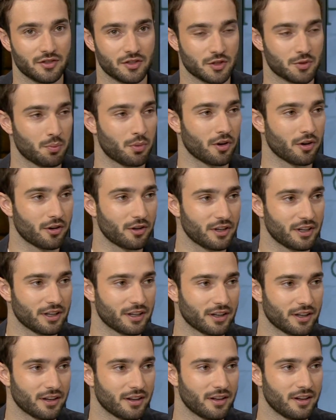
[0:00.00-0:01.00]
just
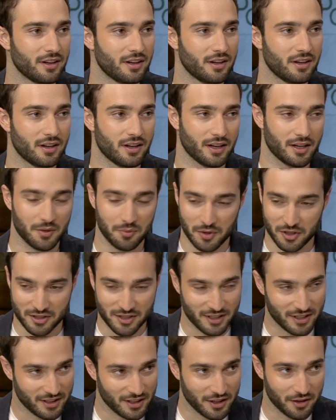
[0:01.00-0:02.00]
partying, and I'm not
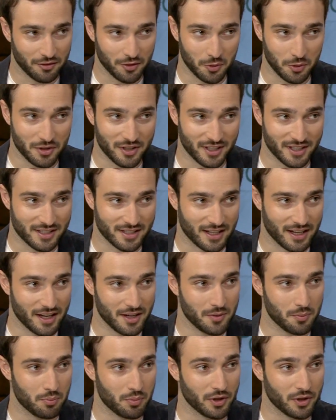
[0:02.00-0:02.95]
saying that everyone does that,